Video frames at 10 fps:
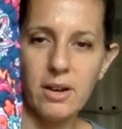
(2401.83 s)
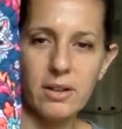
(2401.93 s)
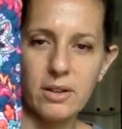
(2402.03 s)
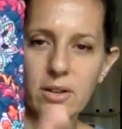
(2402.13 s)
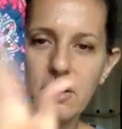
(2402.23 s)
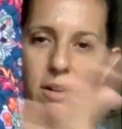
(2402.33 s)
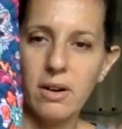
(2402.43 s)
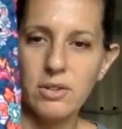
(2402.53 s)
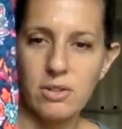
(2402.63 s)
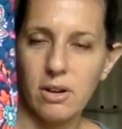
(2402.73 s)
the good
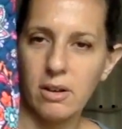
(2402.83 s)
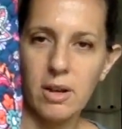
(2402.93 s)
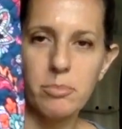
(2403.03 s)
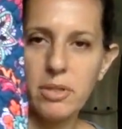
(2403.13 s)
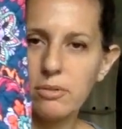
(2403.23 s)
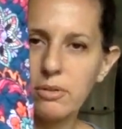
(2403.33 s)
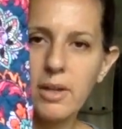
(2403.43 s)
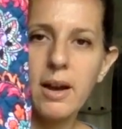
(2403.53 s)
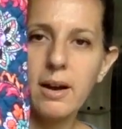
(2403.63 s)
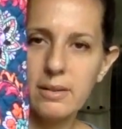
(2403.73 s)
orange all up and through
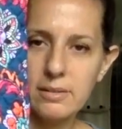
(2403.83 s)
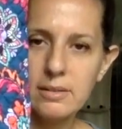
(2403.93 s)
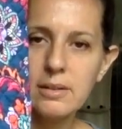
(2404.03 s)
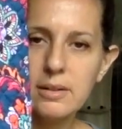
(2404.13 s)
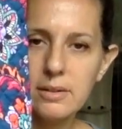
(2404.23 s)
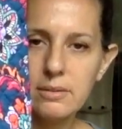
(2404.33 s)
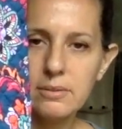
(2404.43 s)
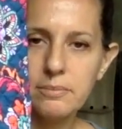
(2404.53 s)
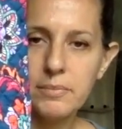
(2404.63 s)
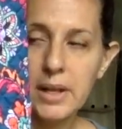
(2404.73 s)
there.
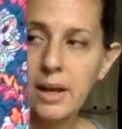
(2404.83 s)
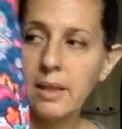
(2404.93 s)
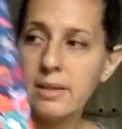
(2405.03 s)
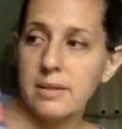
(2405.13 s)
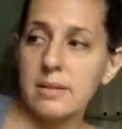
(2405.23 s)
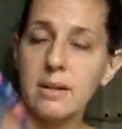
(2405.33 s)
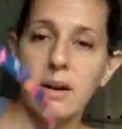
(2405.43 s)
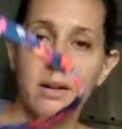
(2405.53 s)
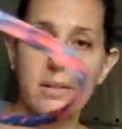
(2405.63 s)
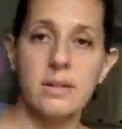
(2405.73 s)
This is a
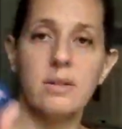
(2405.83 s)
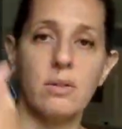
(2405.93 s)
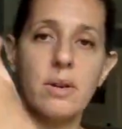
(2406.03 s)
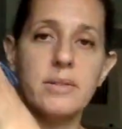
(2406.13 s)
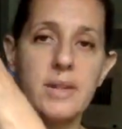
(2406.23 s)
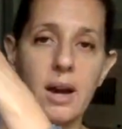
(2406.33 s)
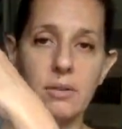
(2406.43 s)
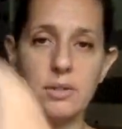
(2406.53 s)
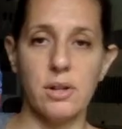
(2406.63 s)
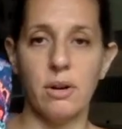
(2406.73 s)
Carson North
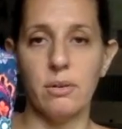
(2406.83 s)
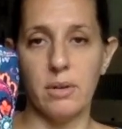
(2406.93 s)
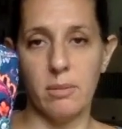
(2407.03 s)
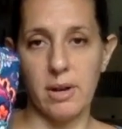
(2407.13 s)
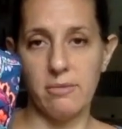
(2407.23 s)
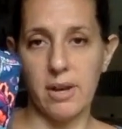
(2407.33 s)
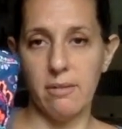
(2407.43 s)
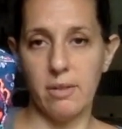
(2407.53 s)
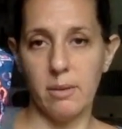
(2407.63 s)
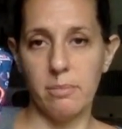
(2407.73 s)
South tote, one of my
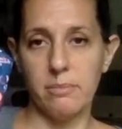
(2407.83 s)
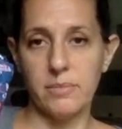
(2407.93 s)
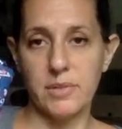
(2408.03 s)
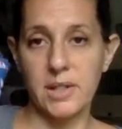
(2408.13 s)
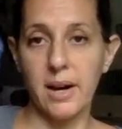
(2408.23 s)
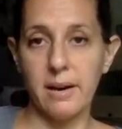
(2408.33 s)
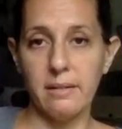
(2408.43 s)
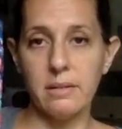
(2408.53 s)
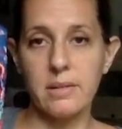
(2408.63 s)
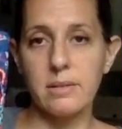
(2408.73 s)
favorite
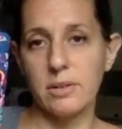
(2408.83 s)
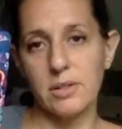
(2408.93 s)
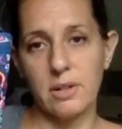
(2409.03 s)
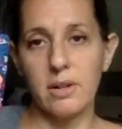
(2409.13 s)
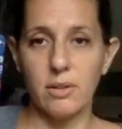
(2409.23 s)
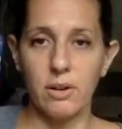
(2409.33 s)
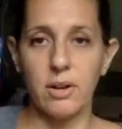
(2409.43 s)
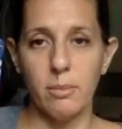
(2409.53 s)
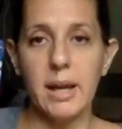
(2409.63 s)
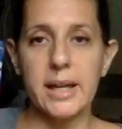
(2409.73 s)
styles, which they're no
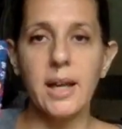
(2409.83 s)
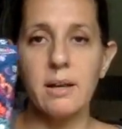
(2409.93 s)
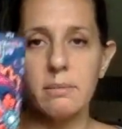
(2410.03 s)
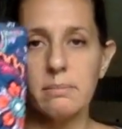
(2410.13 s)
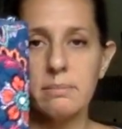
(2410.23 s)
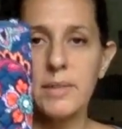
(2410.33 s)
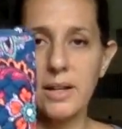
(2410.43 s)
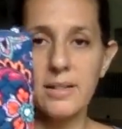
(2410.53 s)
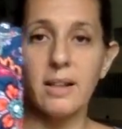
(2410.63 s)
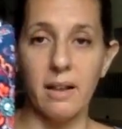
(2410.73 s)
longer making
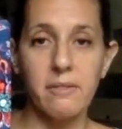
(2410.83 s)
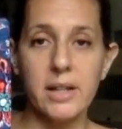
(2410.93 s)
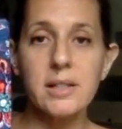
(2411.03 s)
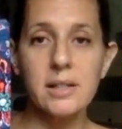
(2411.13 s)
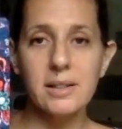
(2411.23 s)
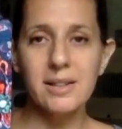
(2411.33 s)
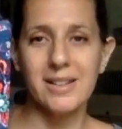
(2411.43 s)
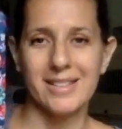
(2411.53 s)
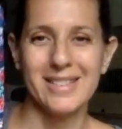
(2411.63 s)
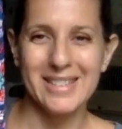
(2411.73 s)
because I
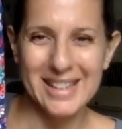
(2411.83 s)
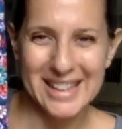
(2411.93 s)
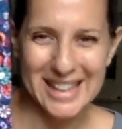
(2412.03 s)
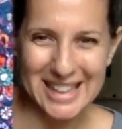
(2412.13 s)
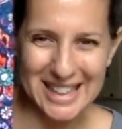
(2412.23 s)
love it.